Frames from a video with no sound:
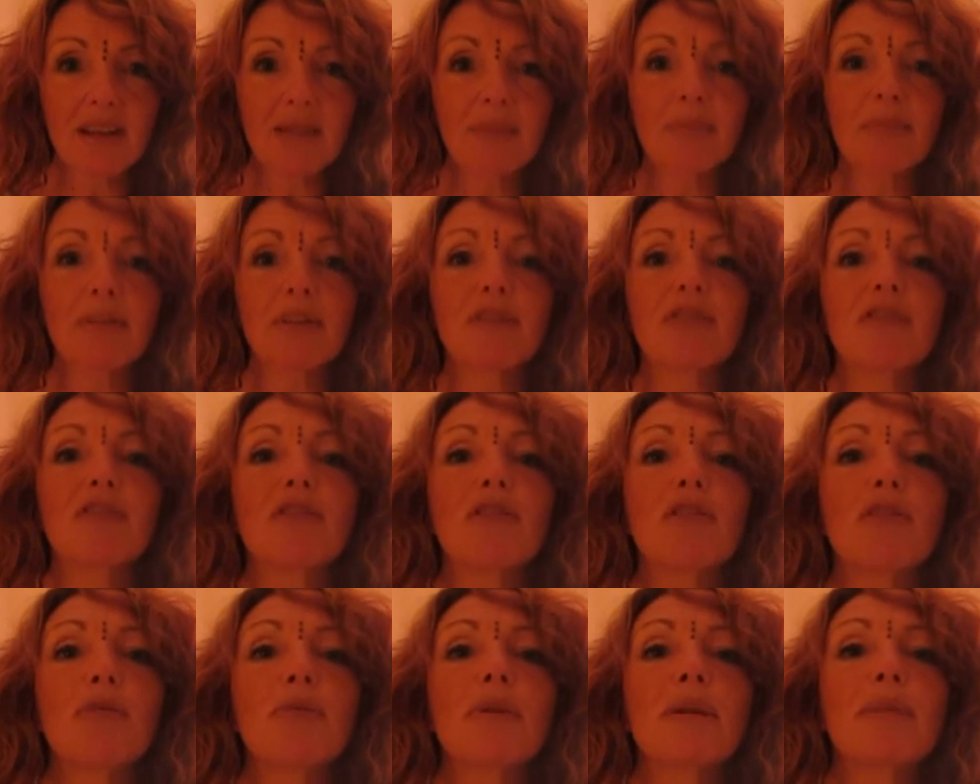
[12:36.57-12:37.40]

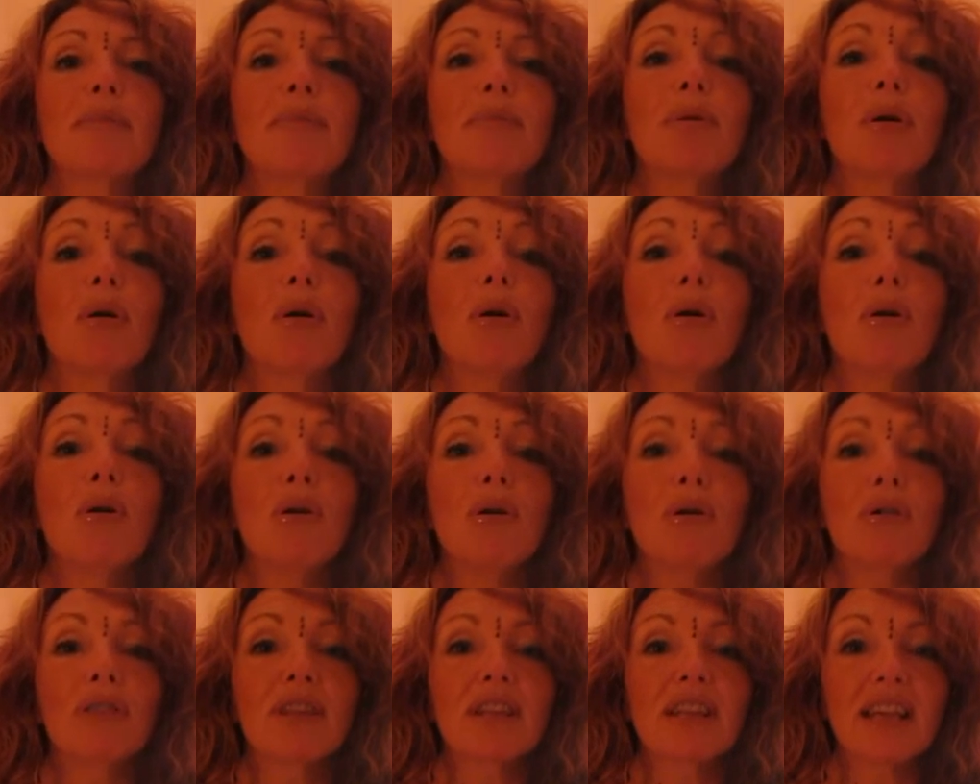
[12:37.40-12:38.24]
before we
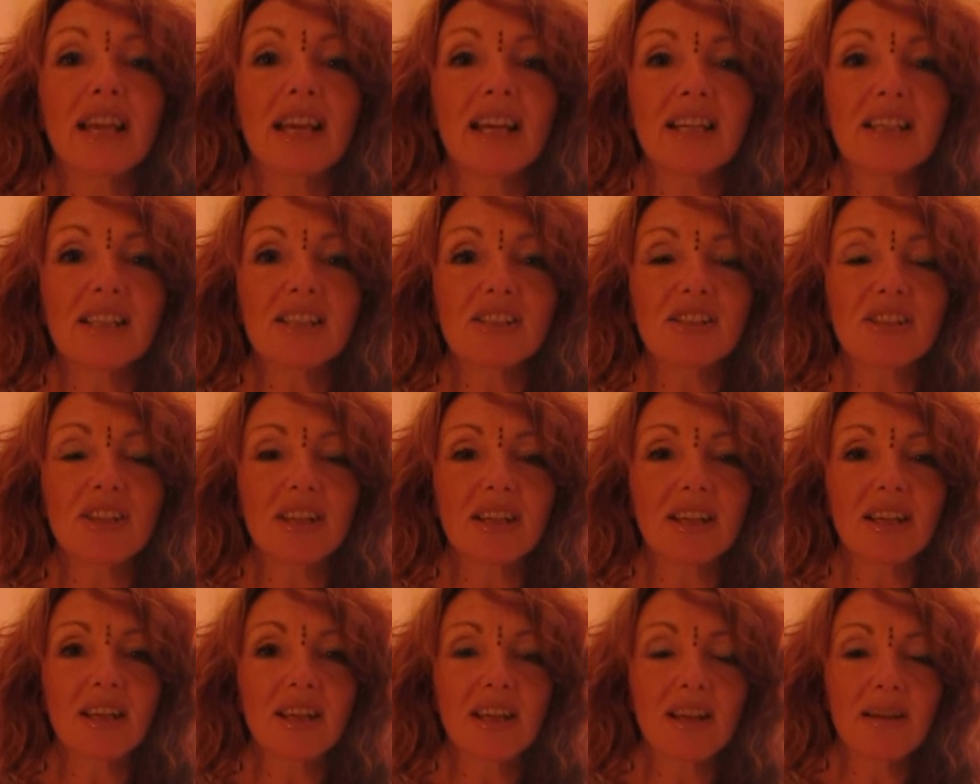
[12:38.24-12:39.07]
pour the
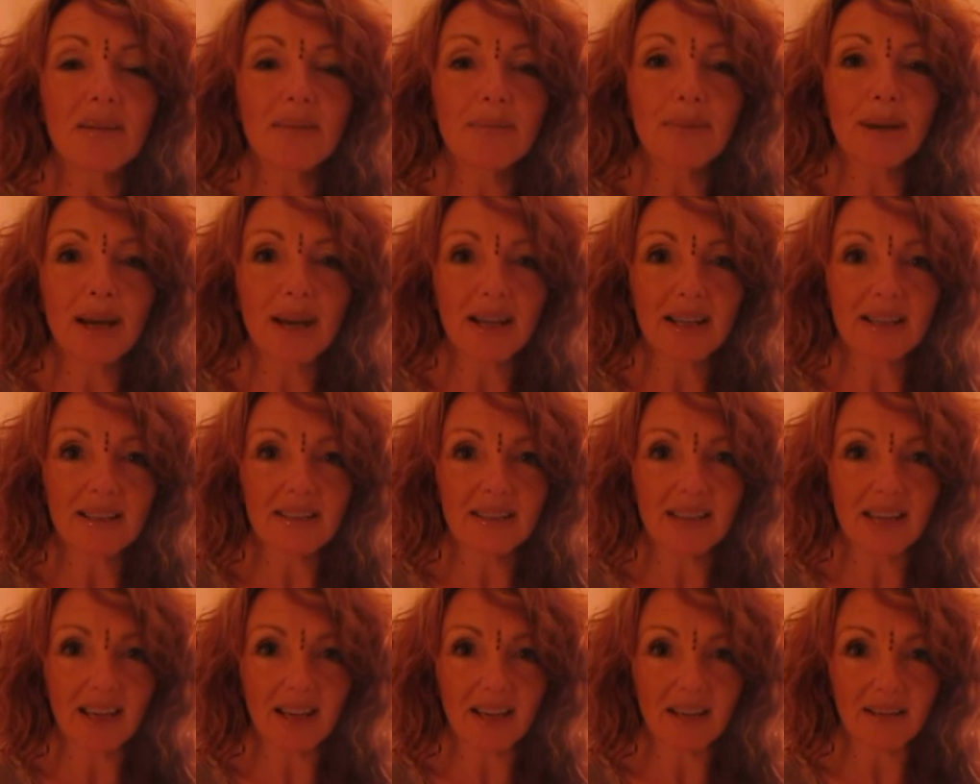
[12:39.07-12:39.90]
energy back
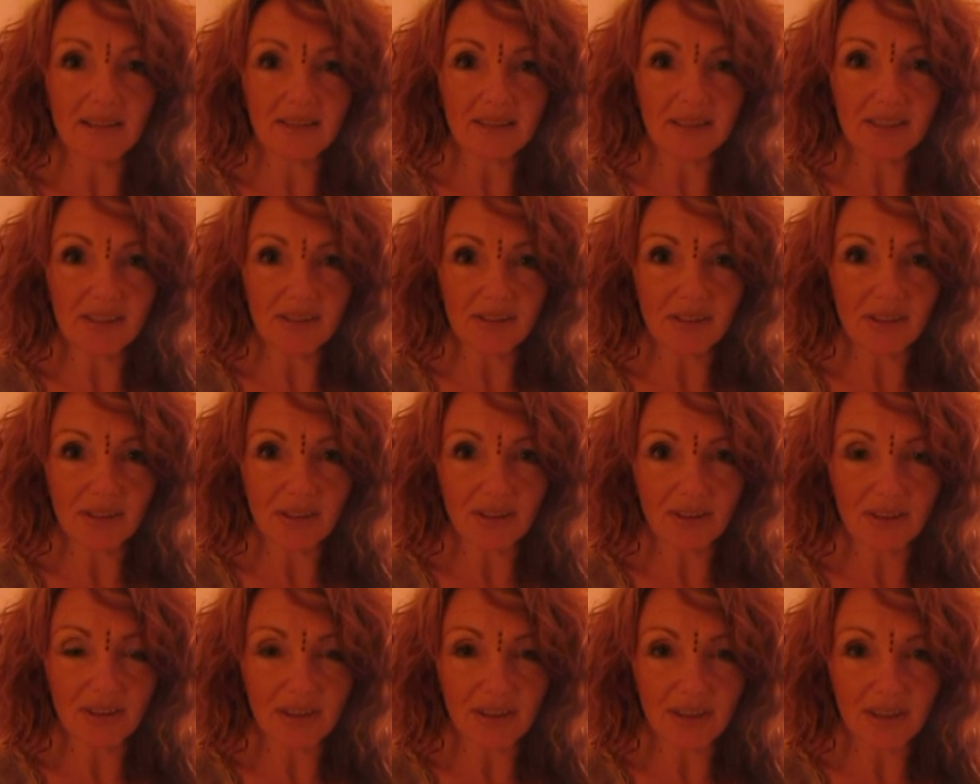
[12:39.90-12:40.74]
down into the
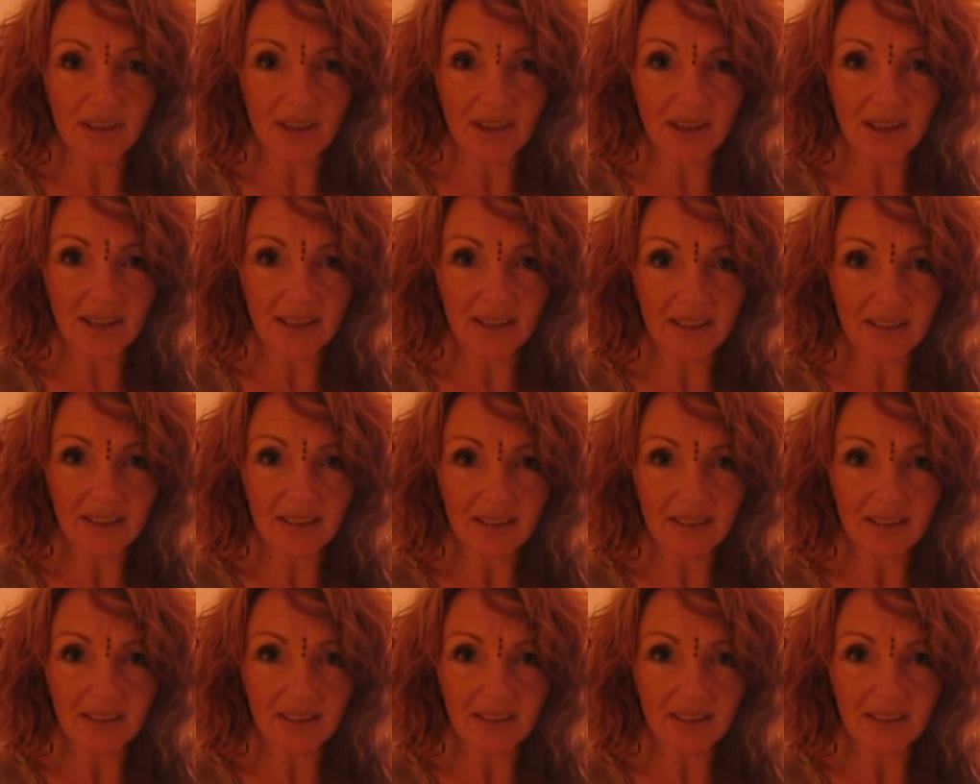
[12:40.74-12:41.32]
third eye